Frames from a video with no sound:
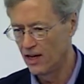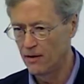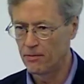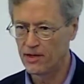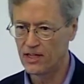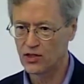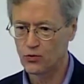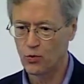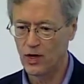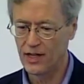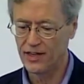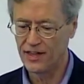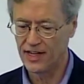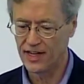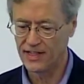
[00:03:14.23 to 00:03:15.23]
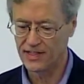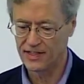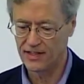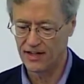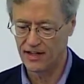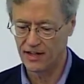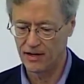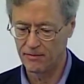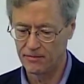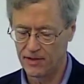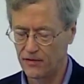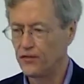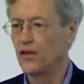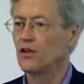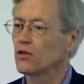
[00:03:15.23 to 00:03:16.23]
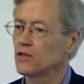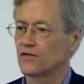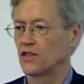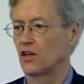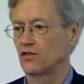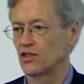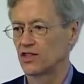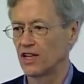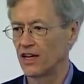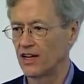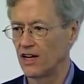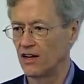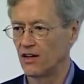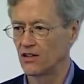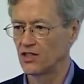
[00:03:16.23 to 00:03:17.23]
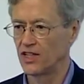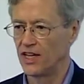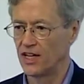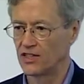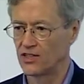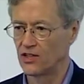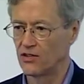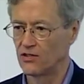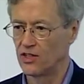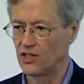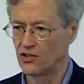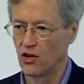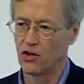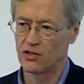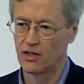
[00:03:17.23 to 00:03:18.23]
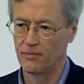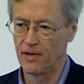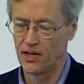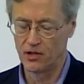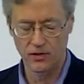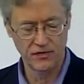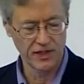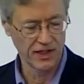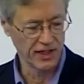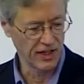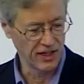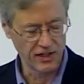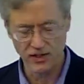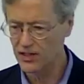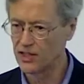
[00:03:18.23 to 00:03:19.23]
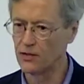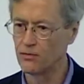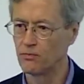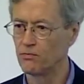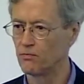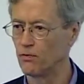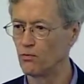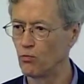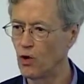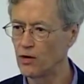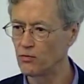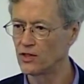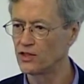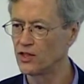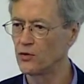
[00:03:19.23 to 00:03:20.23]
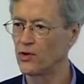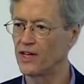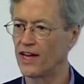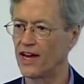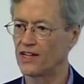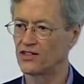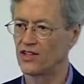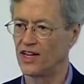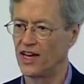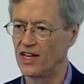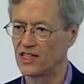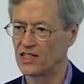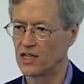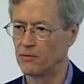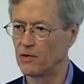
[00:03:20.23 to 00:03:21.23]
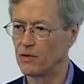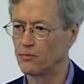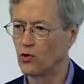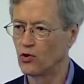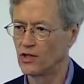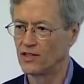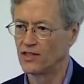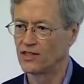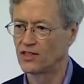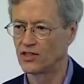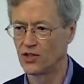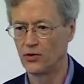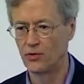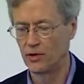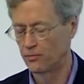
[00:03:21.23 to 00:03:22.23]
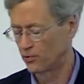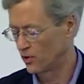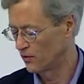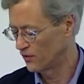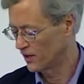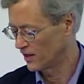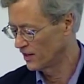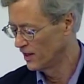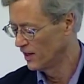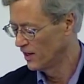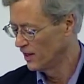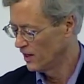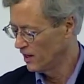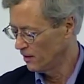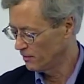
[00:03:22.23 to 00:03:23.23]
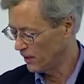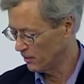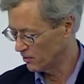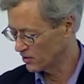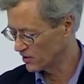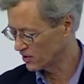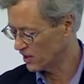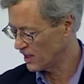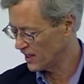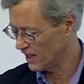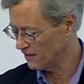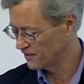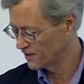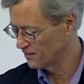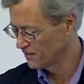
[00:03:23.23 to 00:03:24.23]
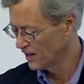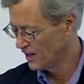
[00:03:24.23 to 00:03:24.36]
but it's one that um, the field of social psychology has certainly talked about over the years, that what we're doing actually has some importance to improving people's lives.